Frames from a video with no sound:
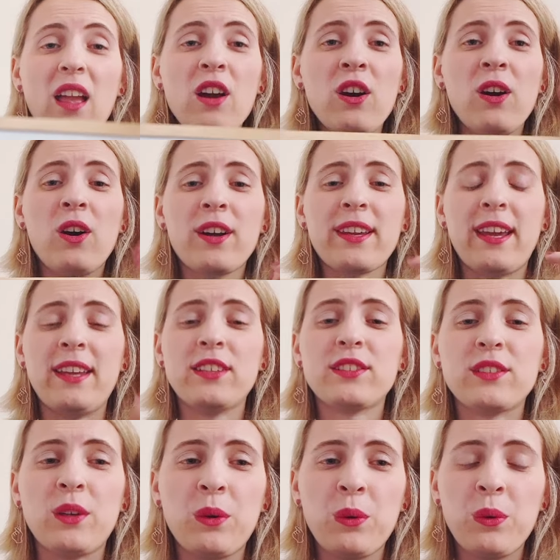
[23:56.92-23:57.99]
Okay,
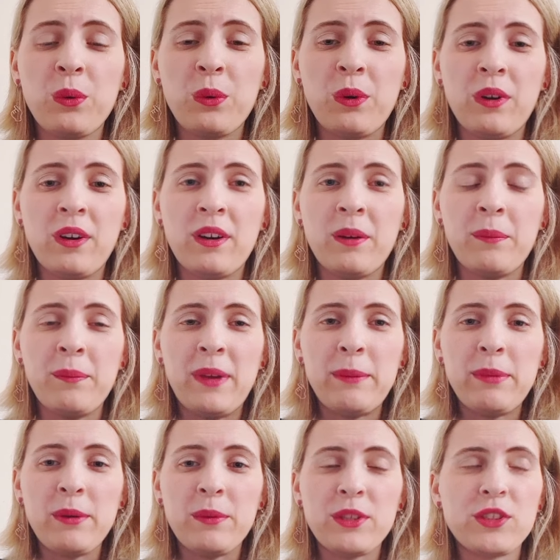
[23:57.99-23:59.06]
so
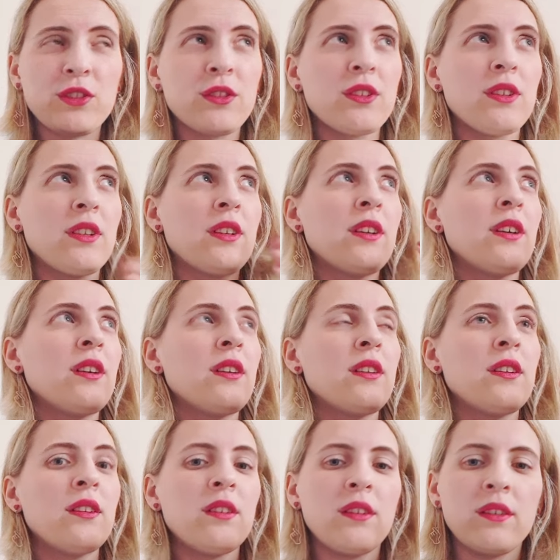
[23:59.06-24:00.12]
maybe we should,
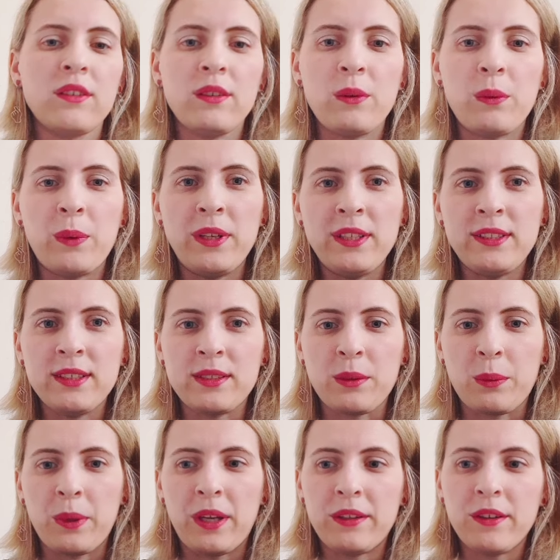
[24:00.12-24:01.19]
when it is
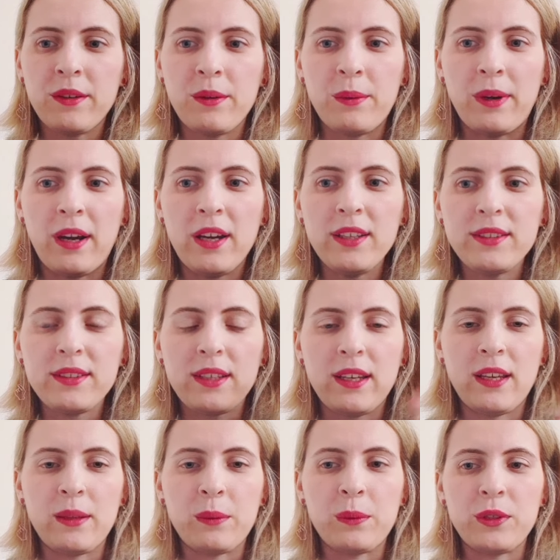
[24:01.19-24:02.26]
a weather, right?
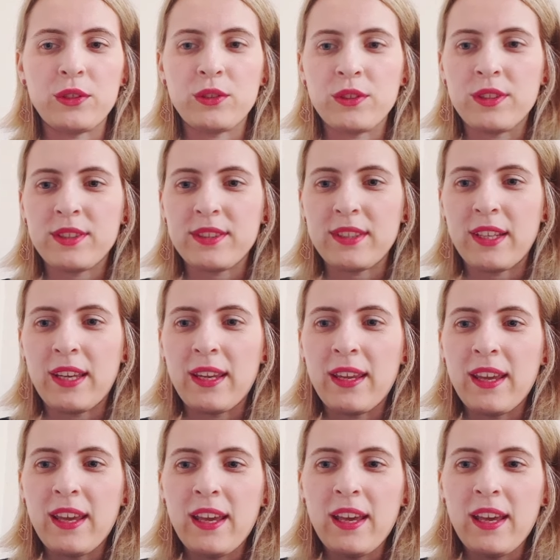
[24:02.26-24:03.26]
And we should say